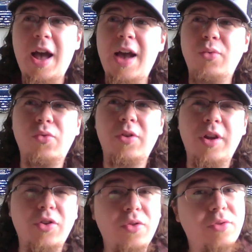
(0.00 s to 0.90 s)
I was
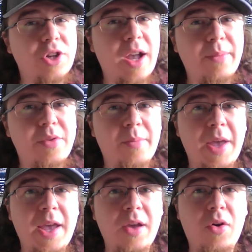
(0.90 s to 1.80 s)
working 2 jobs to
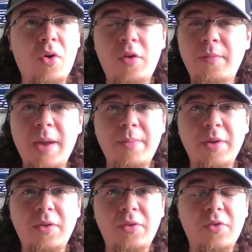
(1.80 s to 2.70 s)
pay all of my
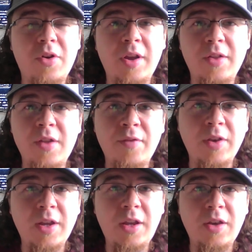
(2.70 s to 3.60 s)
bills starting at
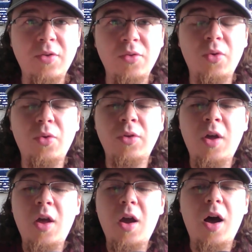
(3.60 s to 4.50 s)
17 years old.
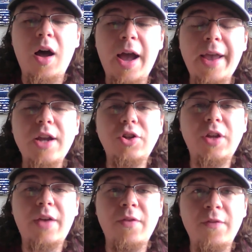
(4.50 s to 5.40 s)
I
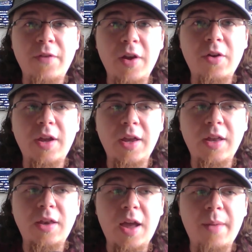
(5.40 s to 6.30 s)
actually have a very
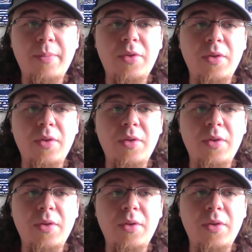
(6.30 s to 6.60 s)
in-depth